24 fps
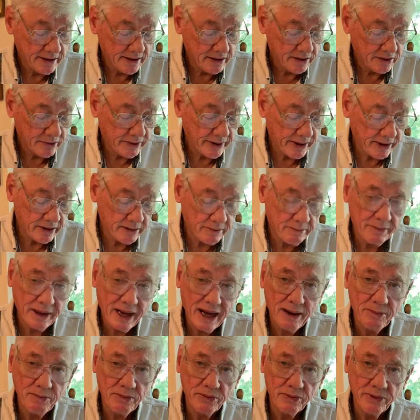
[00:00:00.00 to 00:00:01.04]
Regular
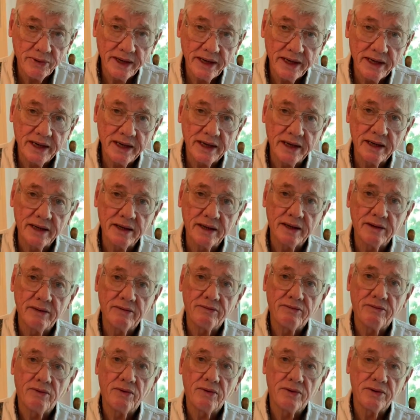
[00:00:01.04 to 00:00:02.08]
Bible reading
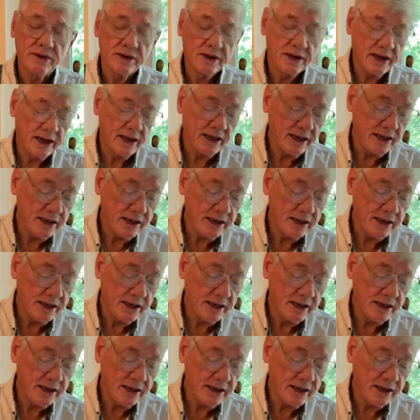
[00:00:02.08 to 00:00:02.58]
for the day